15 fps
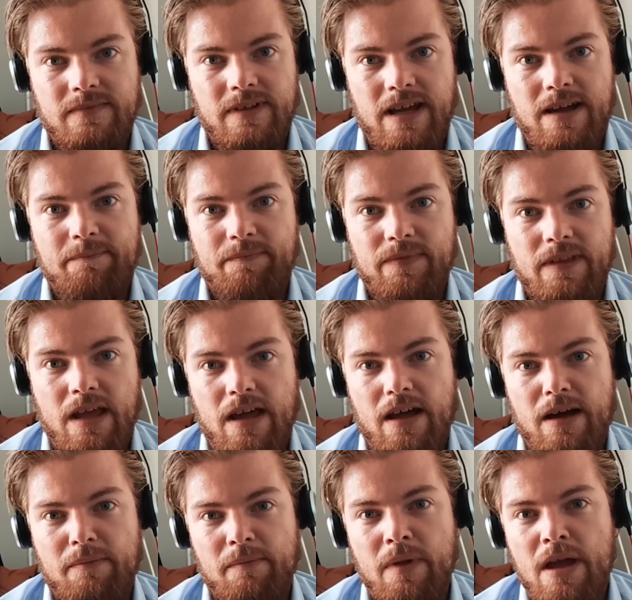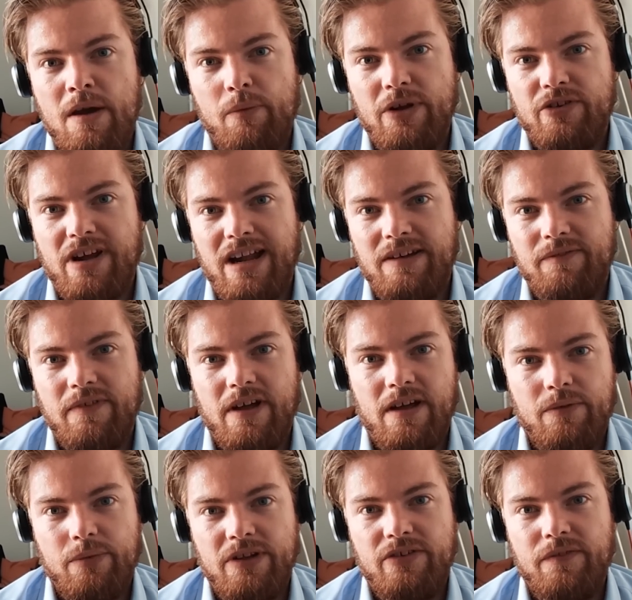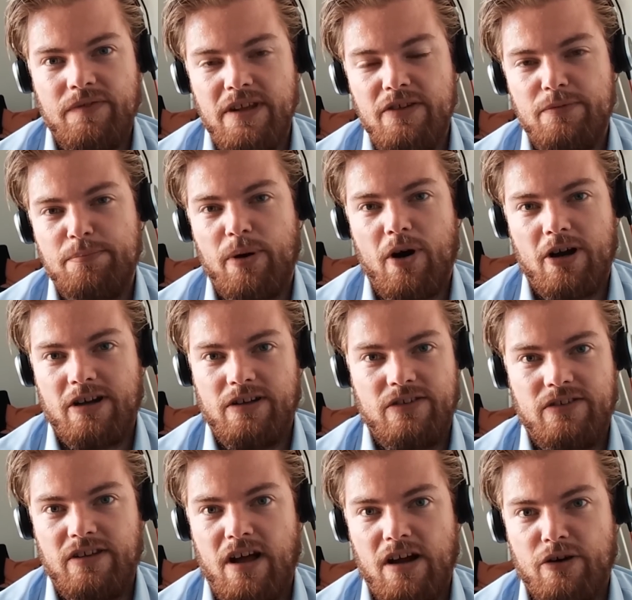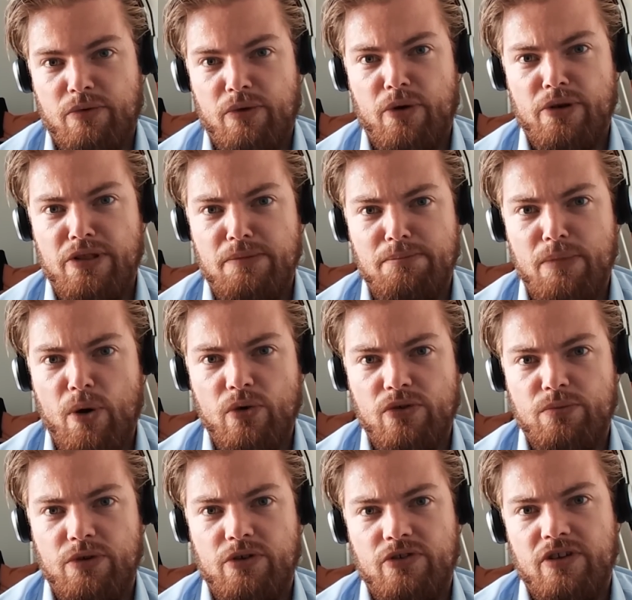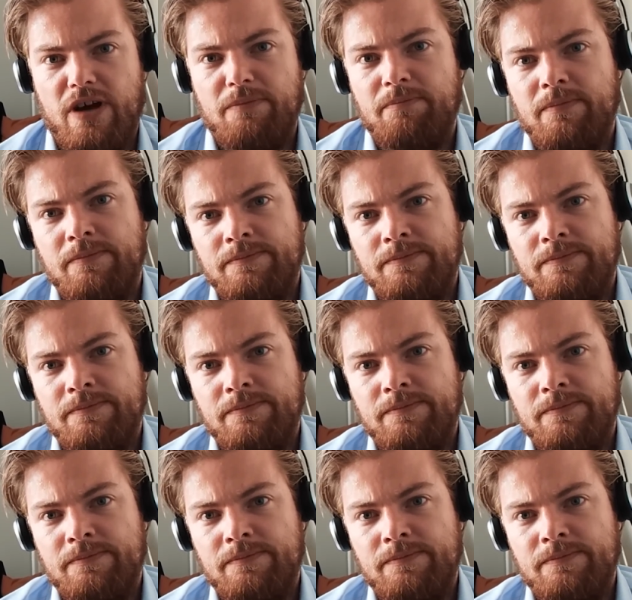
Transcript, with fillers: Yeah. Um, which kind of, uh, which of these pockets are growing the most, would you say?